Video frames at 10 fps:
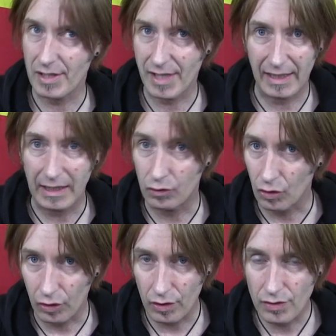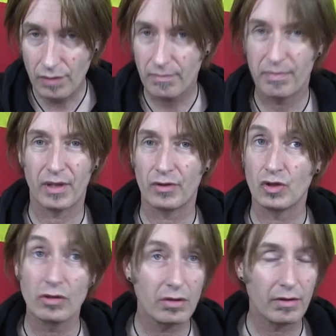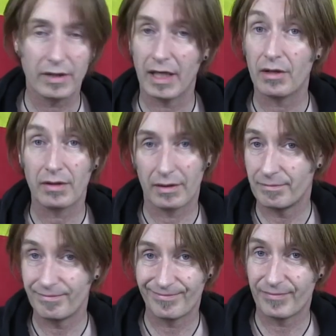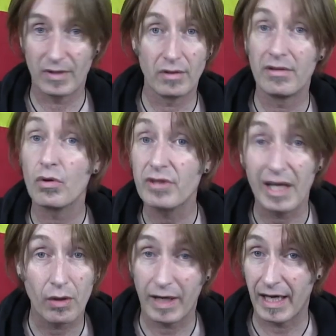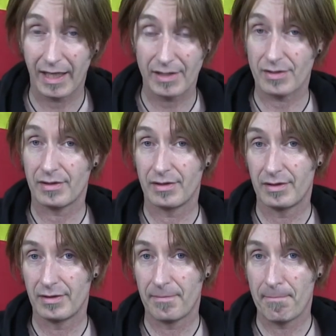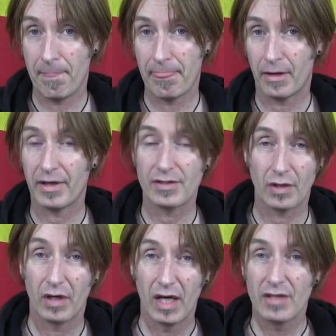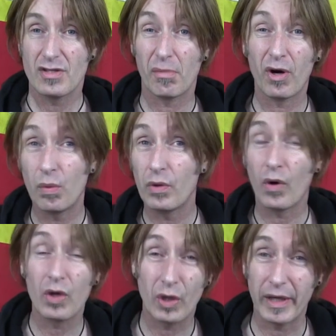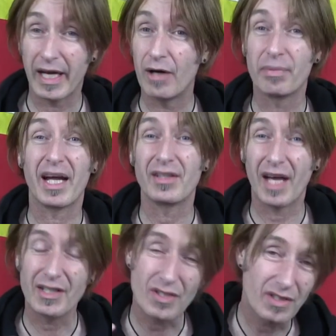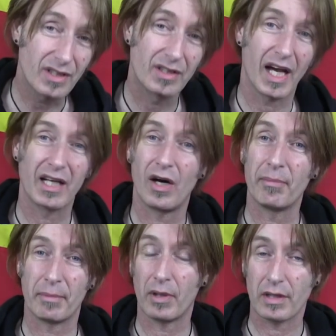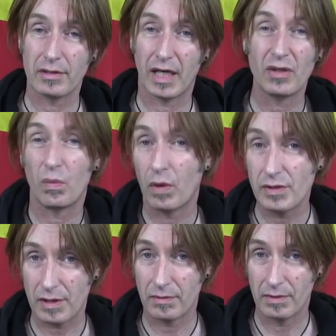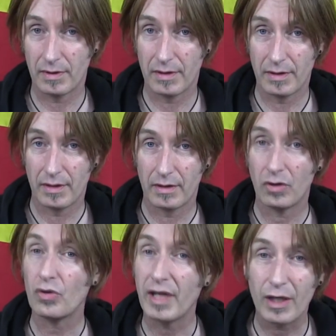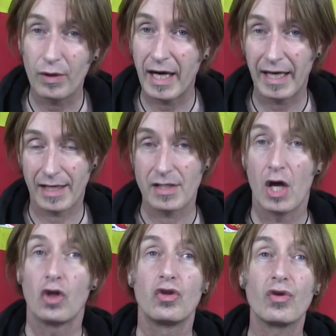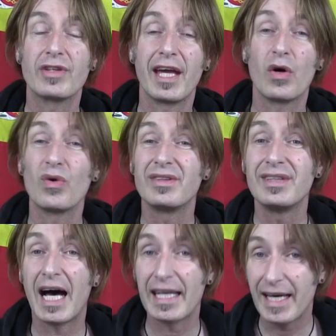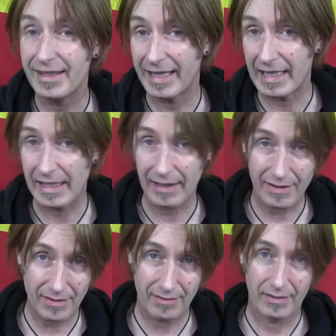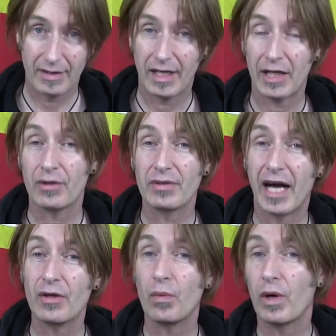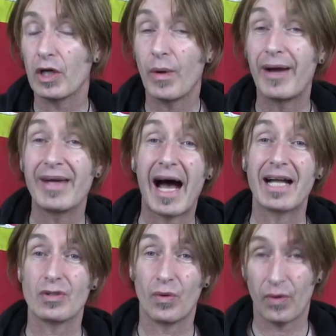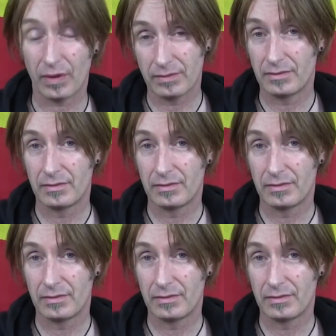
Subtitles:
a salir todos, pero yo no tengo ganas. All right, so tomorrow we're all going out, but I can't be bothered. I don't want to. No tengo ganas. No tengo nada de ganas. I don't want to go out at all.